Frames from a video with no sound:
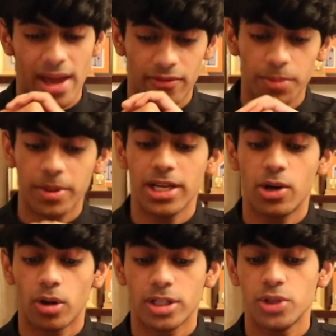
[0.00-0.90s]
everybody
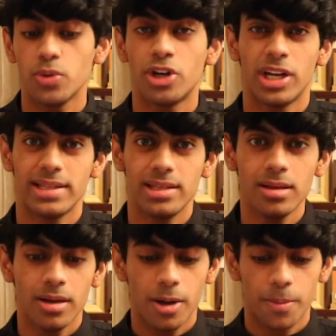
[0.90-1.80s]
calls you
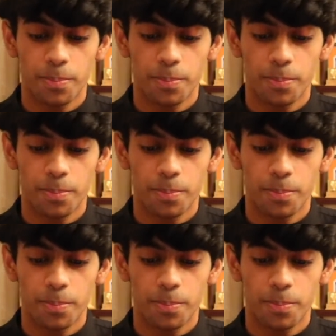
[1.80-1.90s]
crazy?